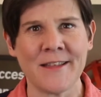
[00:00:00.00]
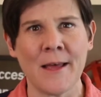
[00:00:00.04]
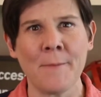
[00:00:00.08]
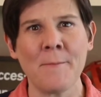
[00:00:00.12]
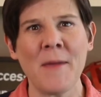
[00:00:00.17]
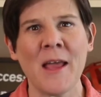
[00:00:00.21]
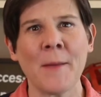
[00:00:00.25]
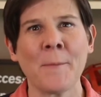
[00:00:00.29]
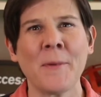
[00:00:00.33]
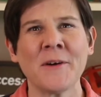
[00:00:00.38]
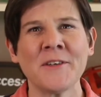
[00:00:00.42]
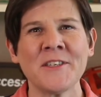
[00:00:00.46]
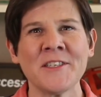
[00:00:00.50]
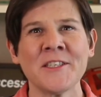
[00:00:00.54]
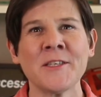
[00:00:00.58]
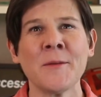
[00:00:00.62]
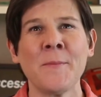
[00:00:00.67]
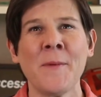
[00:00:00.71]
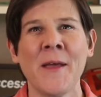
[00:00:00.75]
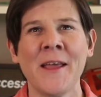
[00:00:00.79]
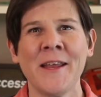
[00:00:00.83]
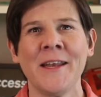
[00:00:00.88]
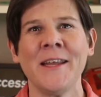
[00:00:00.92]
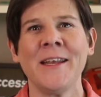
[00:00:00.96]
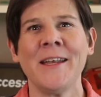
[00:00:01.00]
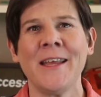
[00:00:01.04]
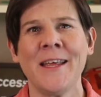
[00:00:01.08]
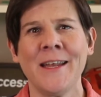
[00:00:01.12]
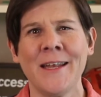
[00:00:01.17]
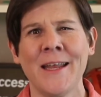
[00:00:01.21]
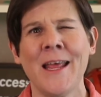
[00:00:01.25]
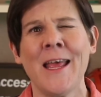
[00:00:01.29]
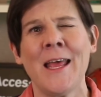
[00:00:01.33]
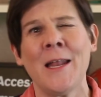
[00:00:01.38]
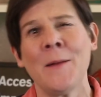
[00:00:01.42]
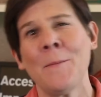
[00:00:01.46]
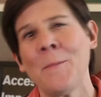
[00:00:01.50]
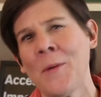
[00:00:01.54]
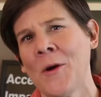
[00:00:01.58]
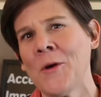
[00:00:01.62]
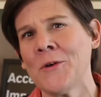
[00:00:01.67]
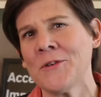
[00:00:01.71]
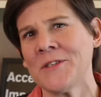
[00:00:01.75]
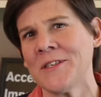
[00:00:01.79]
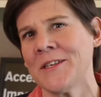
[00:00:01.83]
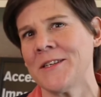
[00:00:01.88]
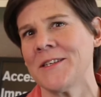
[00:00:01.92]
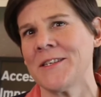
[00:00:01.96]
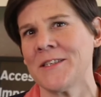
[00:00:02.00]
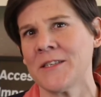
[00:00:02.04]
that make participating in in-person